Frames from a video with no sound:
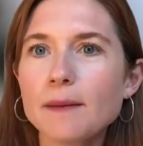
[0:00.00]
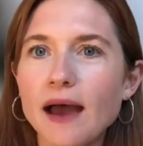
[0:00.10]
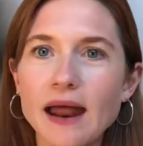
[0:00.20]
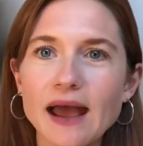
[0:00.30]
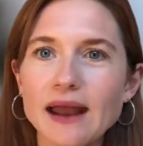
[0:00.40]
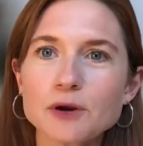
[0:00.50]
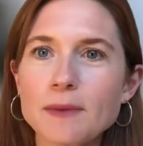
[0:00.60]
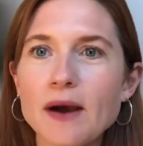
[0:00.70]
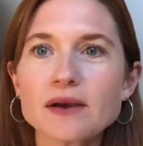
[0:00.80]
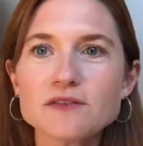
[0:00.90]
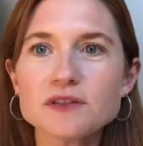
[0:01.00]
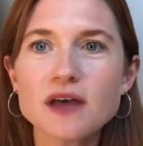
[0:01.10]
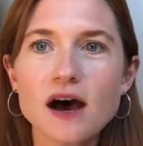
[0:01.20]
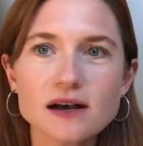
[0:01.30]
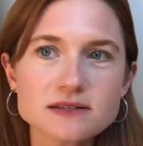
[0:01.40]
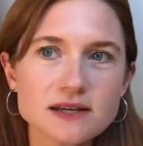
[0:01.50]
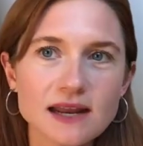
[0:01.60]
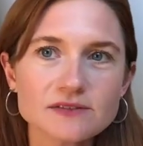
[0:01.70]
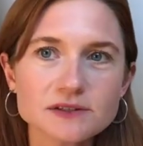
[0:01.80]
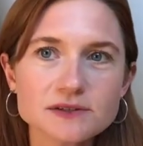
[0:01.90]
And what about given the arsenic
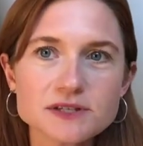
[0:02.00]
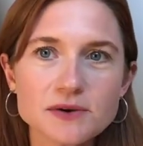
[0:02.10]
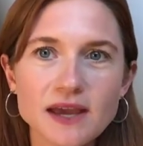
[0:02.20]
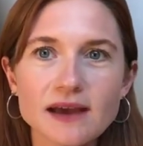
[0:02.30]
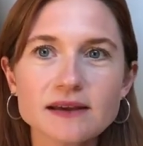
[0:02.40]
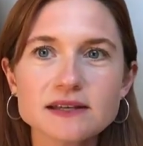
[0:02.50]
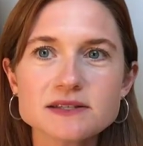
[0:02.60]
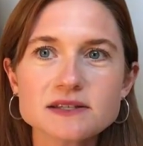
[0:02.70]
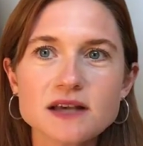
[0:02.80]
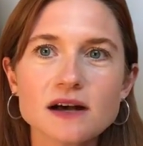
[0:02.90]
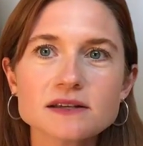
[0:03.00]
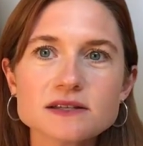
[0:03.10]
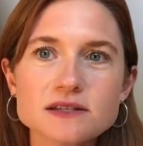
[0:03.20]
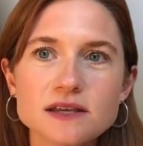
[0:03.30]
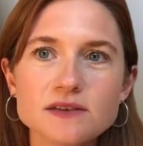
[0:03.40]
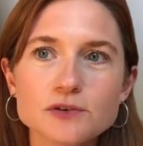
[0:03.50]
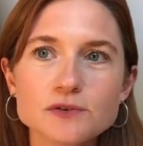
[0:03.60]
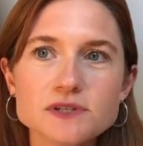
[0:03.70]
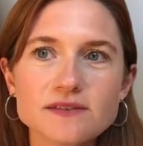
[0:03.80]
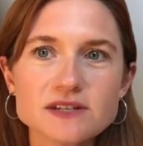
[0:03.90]
levels? So yeah, is our
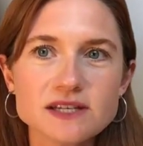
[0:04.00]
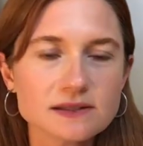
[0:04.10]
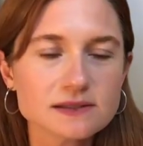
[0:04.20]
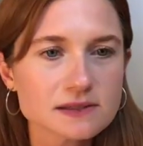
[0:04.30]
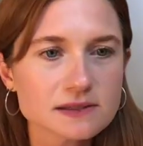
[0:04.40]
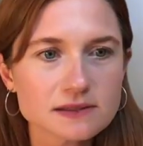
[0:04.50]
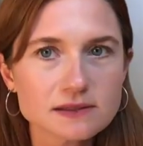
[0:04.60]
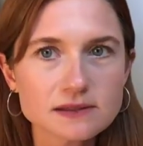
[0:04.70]
seafood safe to eat?